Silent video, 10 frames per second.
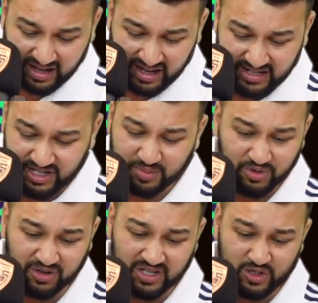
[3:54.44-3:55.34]
And to be
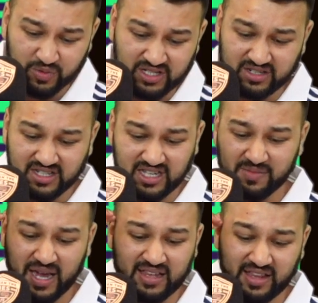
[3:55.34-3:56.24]
honest, the rest of the
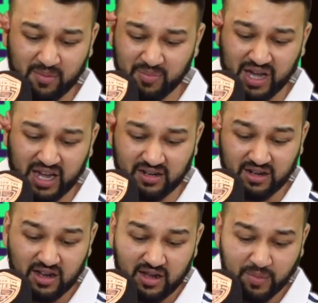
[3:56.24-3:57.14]
team ain't that bad,
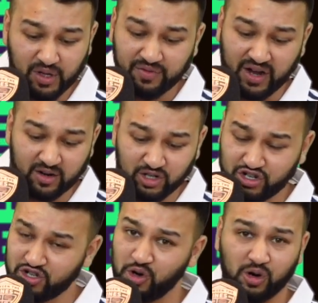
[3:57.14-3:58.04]
but you've had a
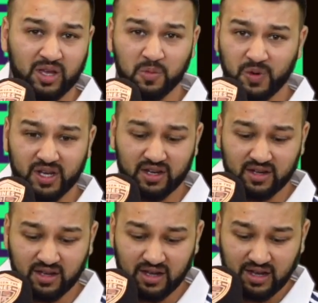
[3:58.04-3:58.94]
shocking
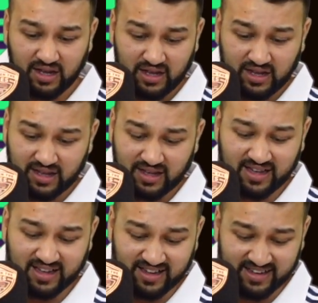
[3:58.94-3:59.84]
week.
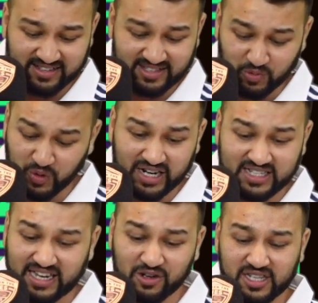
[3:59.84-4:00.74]
We're going to
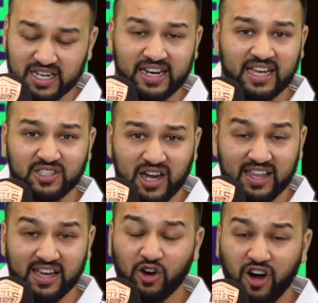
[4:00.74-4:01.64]
take the next guy
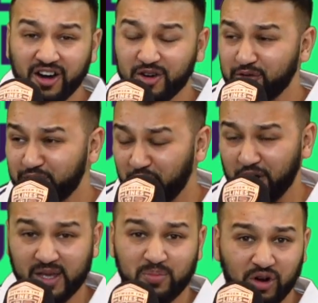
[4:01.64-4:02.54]
that got under
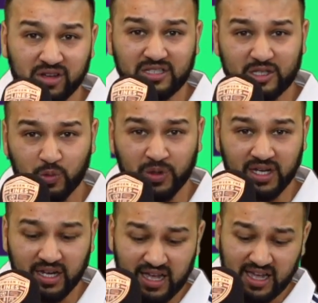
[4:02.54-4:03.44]
30 points this
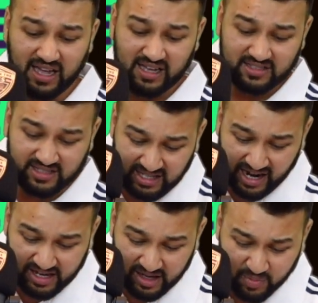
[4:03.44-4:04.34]
week.
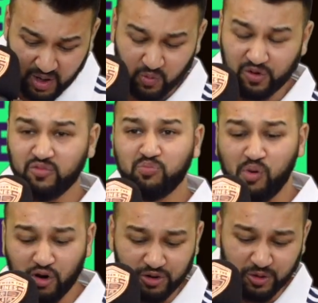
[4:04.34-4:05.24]
Saib with
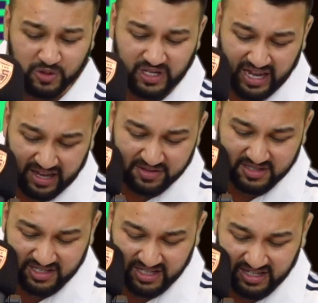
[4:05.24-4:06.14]
Bondu's
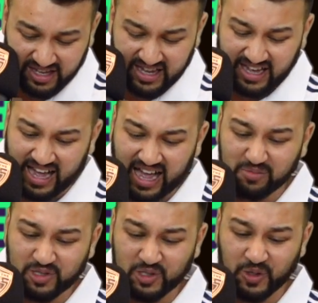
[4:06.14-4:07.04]
FC.
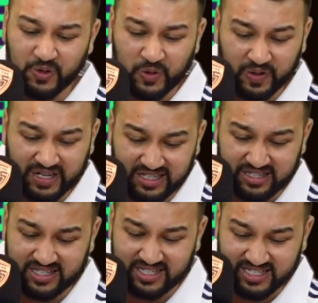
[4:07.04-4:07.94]
Absolutely
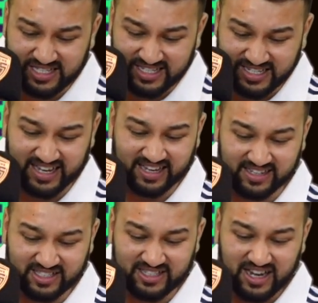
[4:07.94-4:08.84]

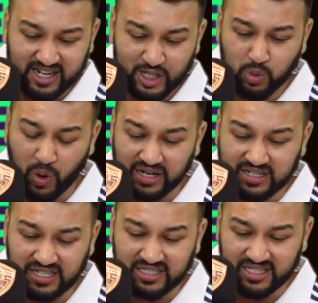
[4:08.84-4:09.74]
stinks.
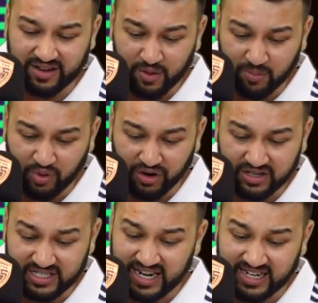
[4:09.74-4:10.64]
27
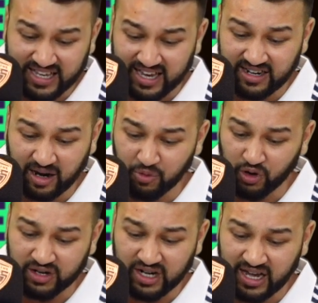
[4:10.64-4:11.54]
points. And again, I'm not
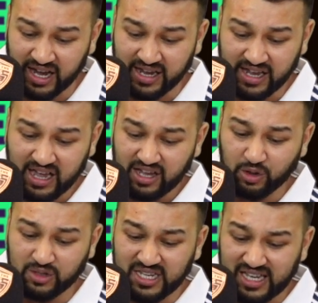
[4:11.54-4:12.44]
going to lie,
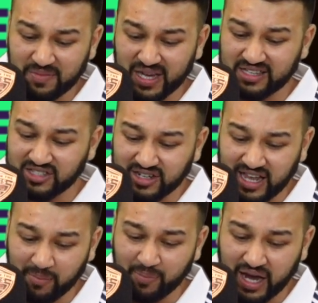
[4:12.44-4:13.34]
your team isn't
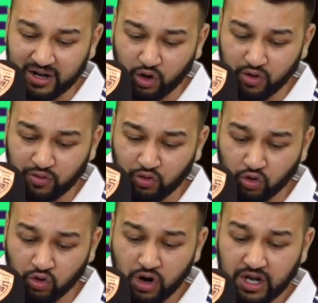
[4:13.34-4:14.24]
that bad
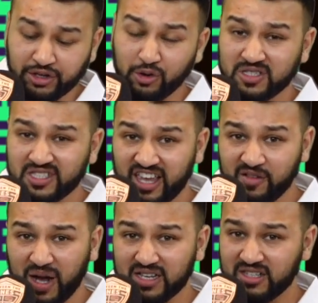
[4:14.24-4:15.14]
overall. You got
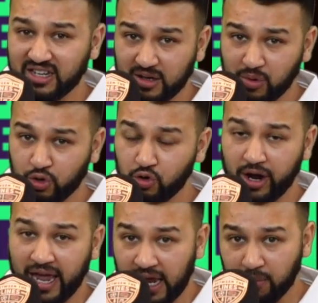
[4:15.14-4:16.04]
saved by Saliba, who got
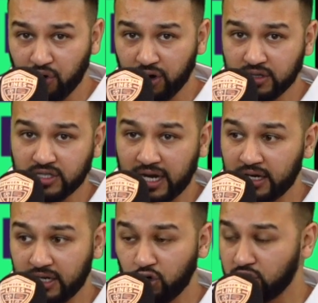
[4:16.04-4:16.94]
8 points,
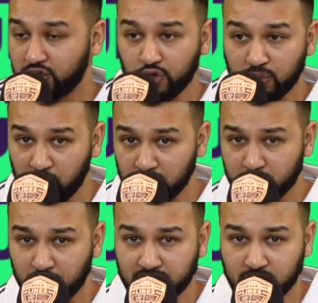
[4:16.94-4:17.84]
and he got 2 bonus
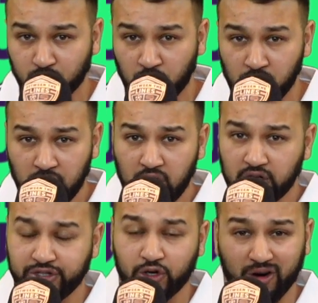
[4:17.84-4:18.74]
points as well.
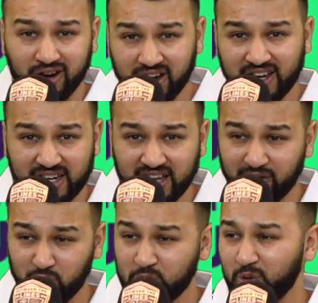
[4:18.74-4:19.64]
So you got lucky there,
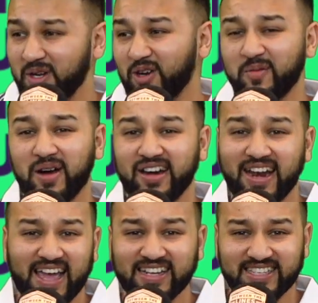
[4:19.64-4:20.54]
otherwise you'd been on about
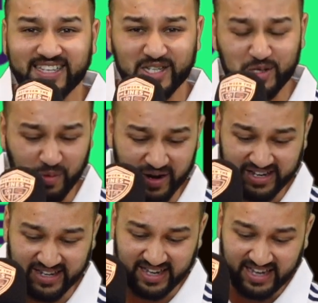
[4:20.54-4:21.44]
19, 20.